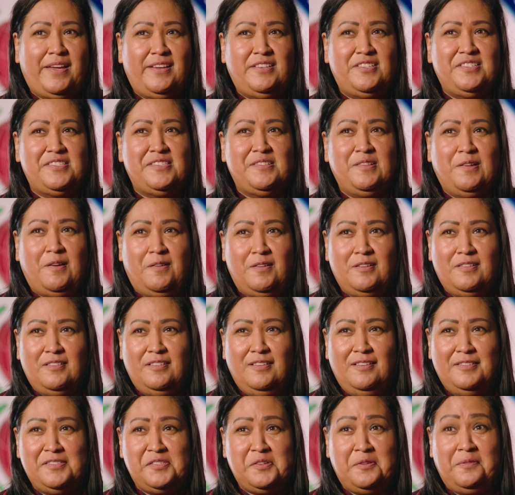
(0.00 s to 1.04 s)
pages
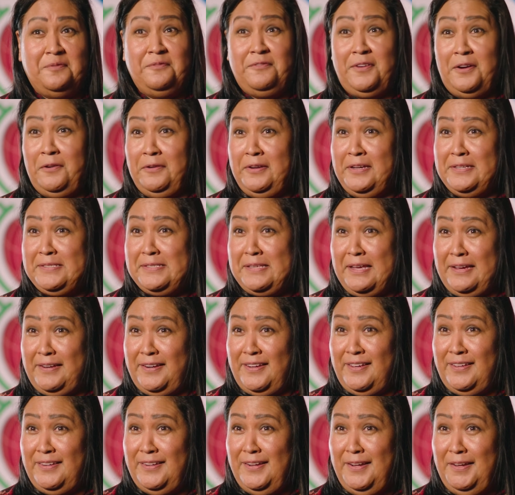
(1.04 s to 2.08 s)
long, so I'm very
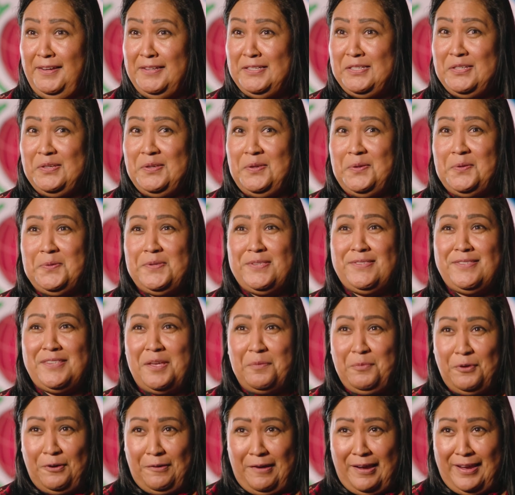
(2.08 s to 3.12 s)
excited to use
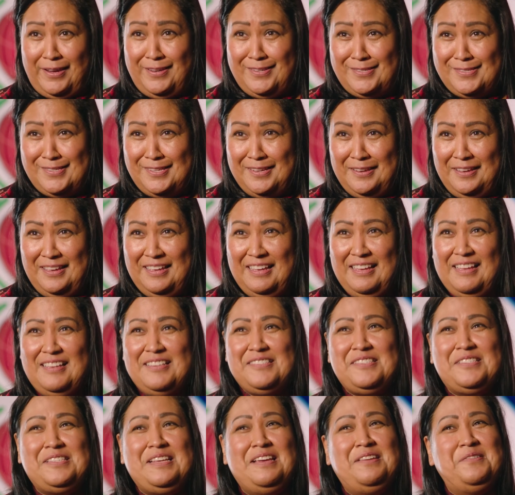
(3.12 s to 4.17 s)
Summarize
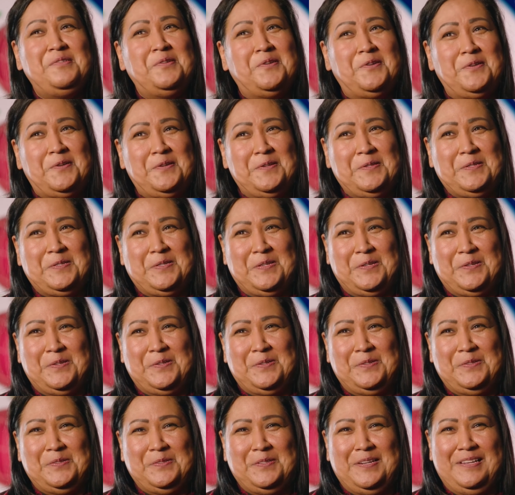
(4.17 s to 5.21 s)
in order
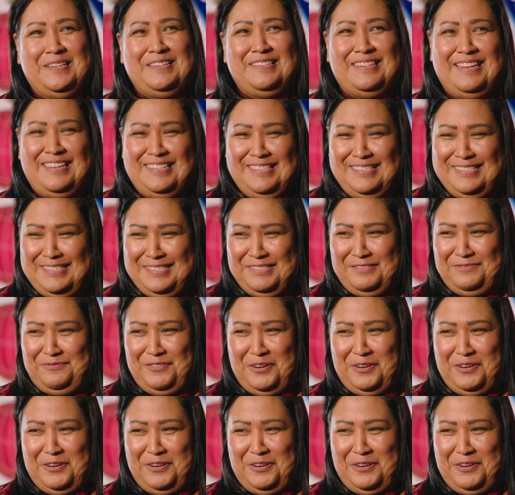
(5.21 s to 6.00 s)
to condense